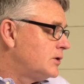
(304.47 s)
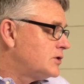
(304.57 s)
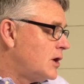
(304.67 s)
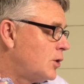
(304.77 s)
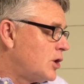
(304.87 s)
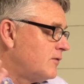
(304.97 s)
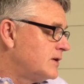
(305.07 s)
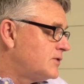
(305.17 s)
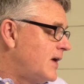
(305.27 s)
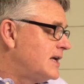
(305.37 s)
his cloak over
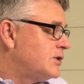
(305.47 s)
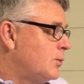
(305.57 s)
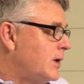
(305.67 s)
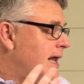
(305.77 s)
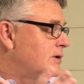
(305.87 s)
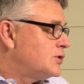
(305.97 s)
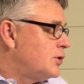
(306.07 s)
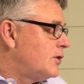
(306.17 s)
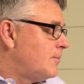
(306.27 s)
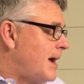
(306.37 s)
his face. He went out and
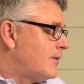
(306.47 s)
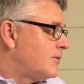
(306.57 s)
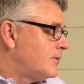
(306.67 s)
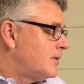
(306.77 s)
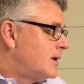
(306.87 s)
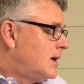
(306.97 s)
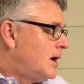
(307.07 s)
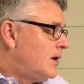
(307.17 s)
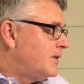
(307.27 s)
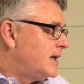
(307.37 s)
stood in the mouth
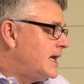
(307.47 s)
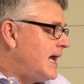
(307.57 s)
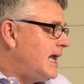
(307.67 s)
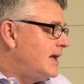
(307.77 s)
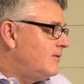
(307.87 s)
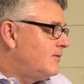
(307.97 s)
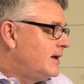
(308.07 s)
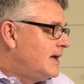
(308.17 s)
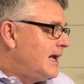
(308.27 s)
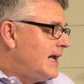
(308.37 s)
of the cave.
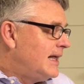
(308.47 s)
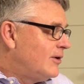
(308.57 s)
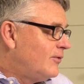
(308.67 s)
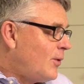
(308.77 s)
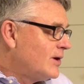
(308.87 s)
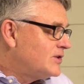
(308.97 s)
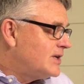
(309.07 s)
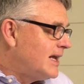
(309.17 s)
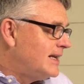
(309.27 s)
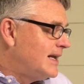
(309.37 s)
And the voice
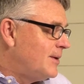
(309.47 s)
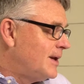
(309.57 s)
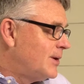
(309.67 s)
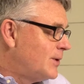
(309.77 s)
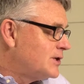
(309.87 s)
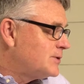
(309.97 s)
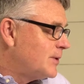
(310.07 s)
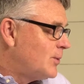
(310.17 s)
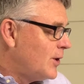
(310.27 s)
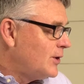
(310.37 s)
said to him in a
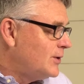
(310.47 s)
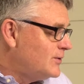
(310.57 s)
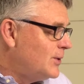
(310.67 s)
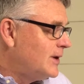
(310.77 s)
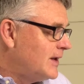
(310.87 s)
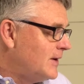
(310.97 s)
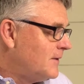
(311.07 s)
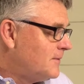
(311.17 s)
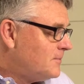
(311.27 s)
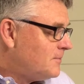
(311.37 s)
whisper, what are you doing
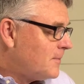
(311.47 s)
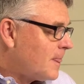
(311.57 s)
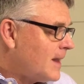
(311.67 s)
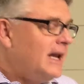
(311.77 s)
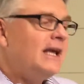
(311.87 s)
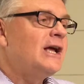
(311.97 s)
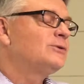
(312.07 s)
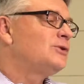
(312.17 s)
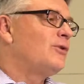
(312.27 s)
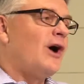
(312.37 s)
here? And he
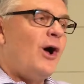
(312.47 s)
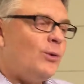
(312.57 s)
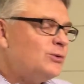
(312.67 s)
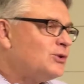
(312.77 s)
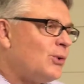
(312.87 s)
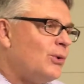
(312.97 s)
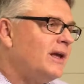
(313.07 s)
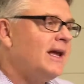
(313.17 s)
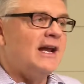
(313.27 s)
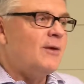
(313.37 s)
goes through the whole story
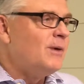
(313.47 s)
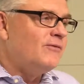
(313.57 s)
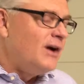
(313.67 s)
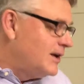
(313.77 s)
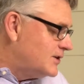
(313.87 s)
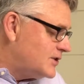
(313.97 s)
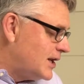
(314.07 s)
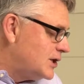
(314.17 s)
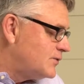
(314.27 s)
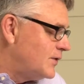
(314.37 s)
again. I've been very
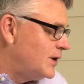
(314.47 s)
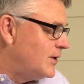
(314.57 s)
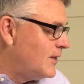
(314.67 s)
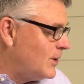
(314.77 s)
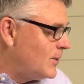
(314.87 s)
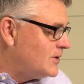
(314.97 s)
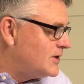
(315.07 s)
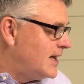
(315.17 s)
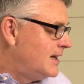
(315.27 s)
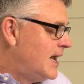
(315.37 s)
zealous for you. And the Lord
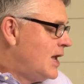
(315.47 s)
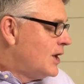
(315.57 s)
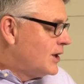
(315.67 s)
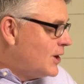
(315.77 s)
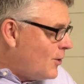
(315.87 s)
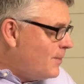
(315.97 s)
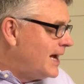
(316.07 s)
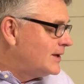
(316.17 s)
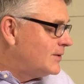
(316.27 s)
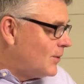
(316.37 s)
said, go
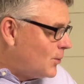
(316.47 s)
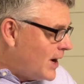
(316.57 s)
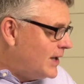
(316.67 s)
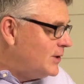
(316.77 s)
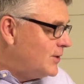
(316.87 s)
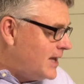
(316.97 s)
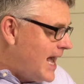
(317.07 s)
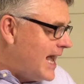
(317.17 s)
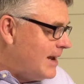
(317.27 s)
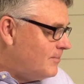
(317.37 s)
back to the way you
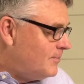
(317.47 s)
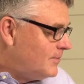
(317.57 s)
came.